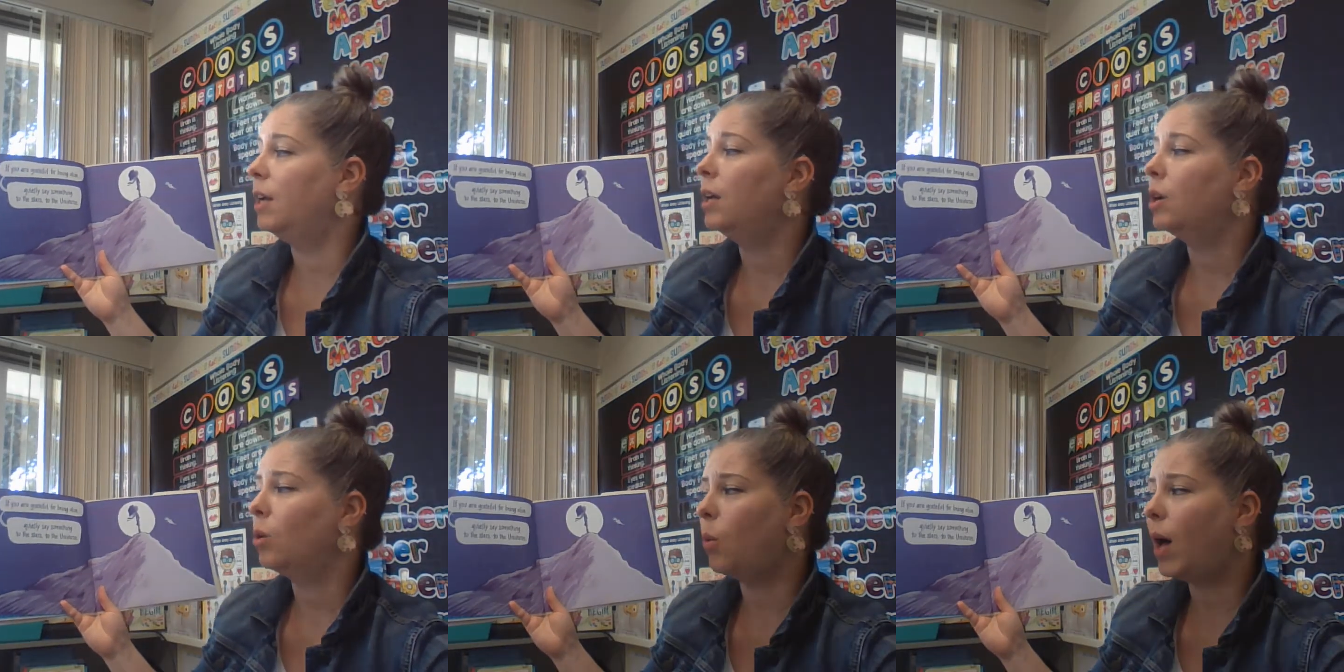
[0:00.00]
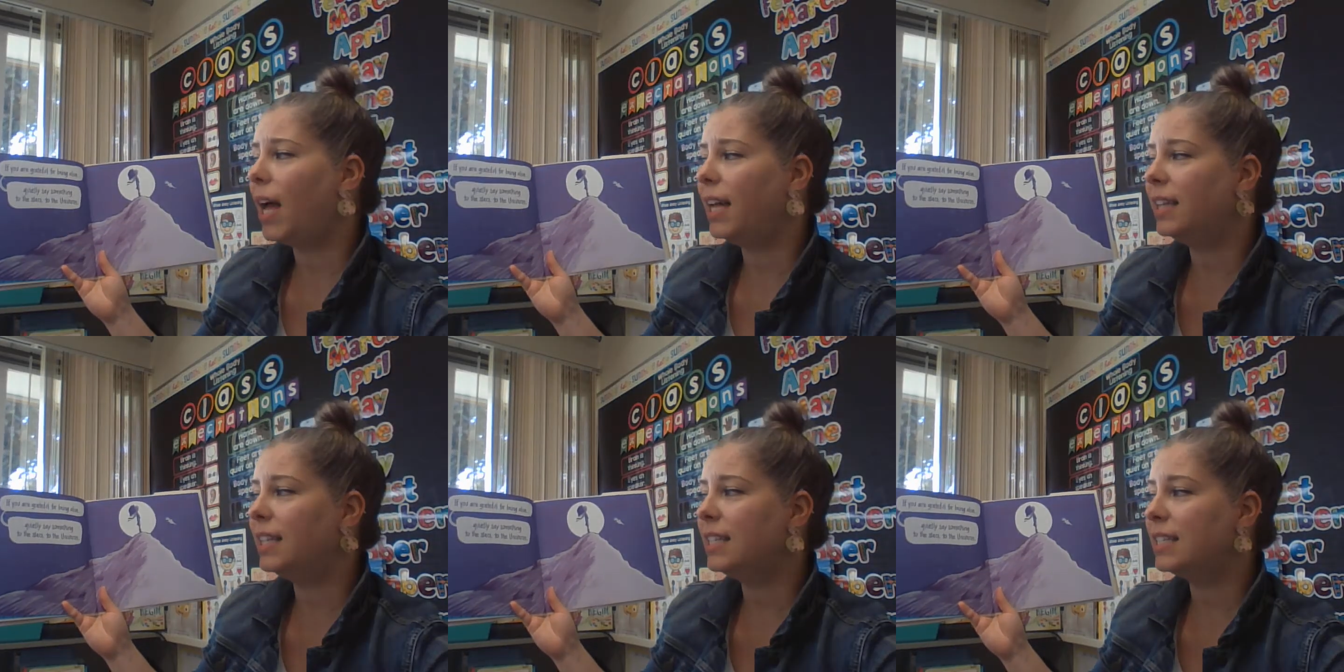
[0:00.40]

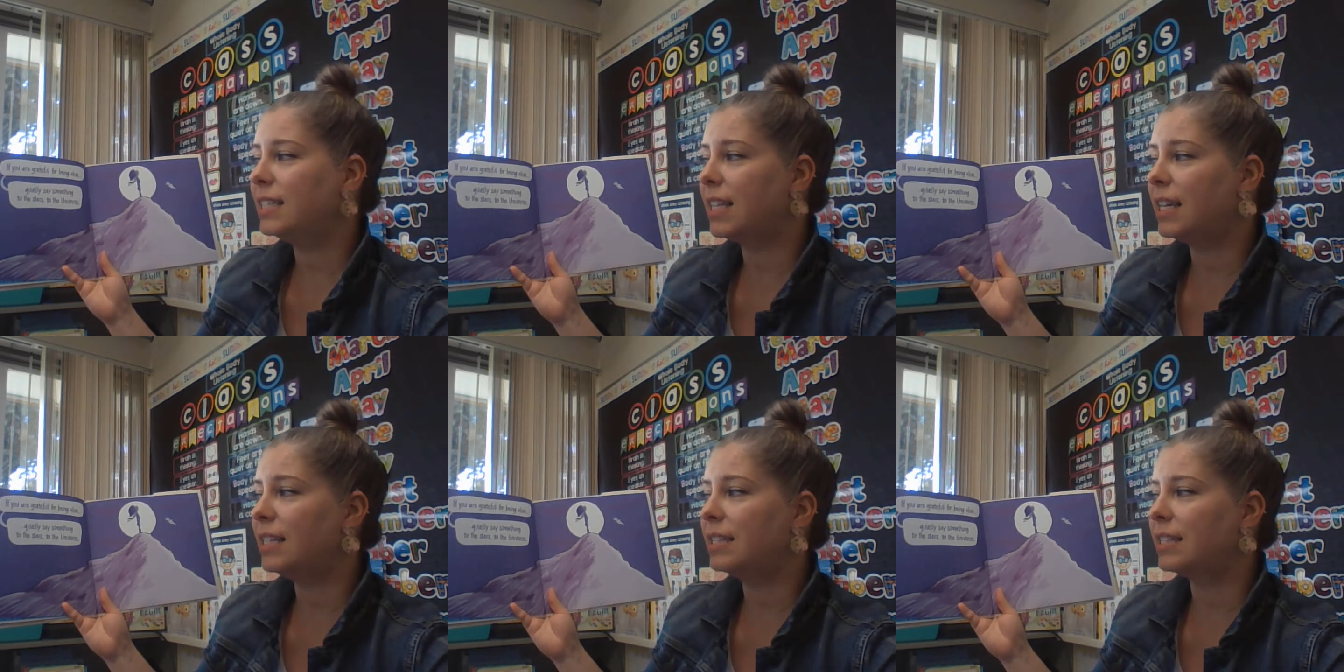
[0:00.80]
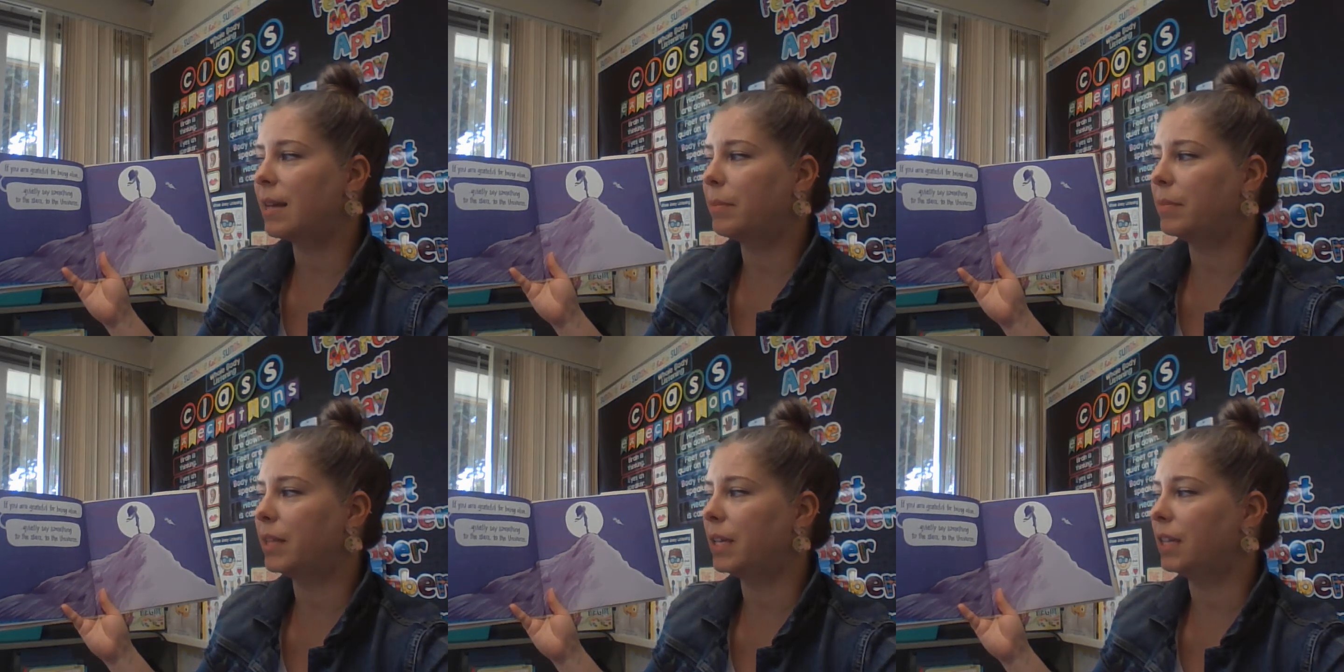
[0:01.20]
quietly say
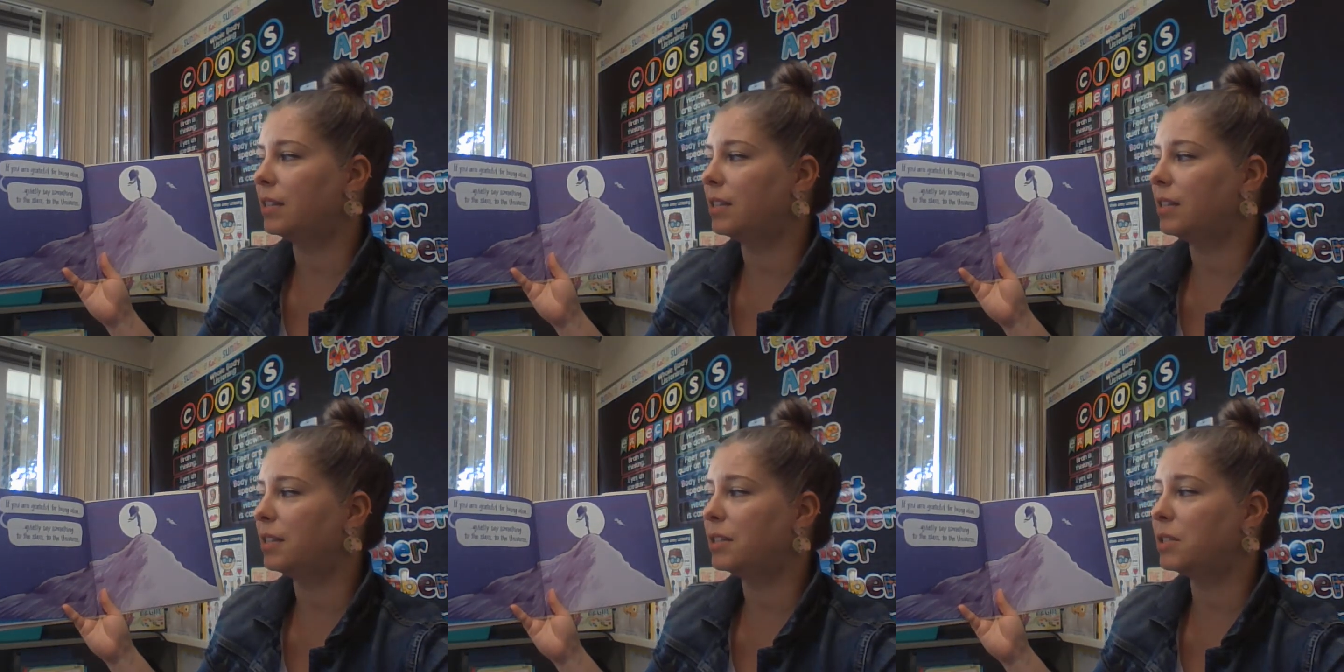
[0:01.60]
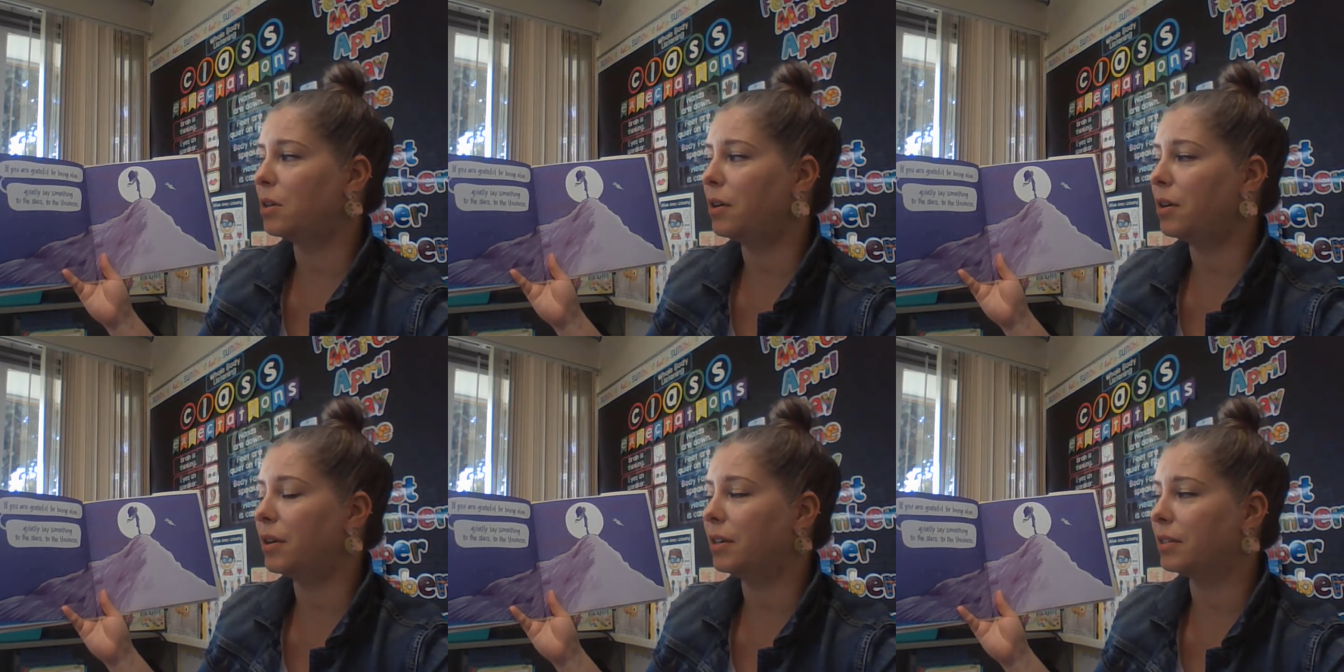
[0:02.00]
something to the
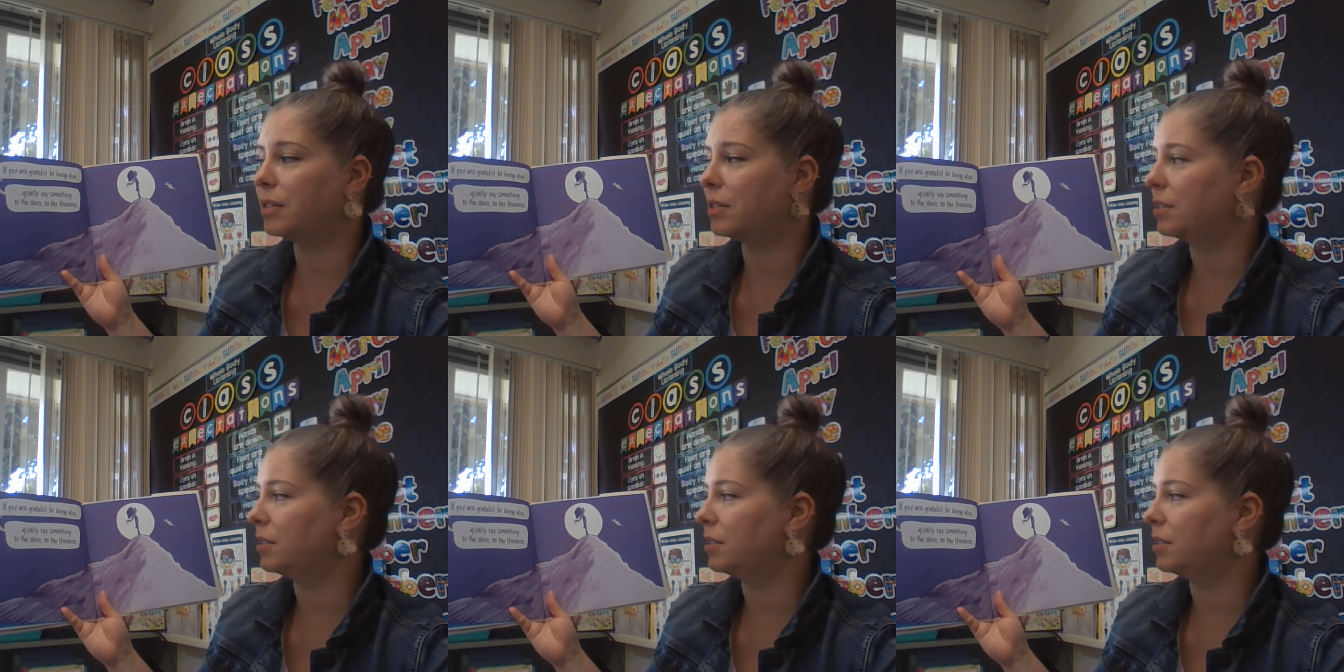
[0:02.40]
stars,